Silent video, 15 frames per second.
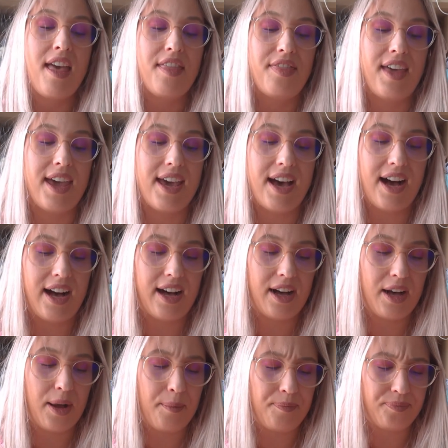They
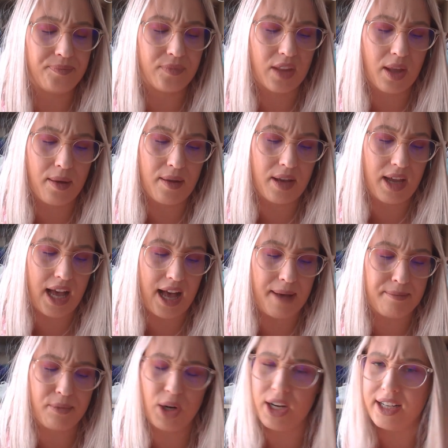are
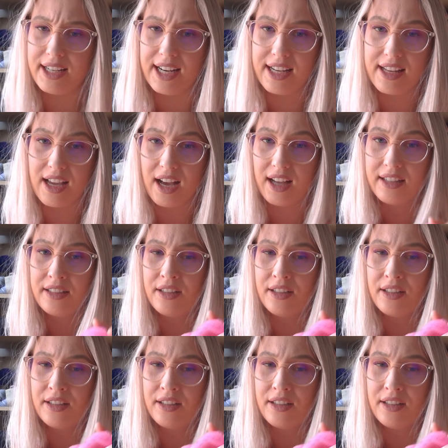mode knit yarn,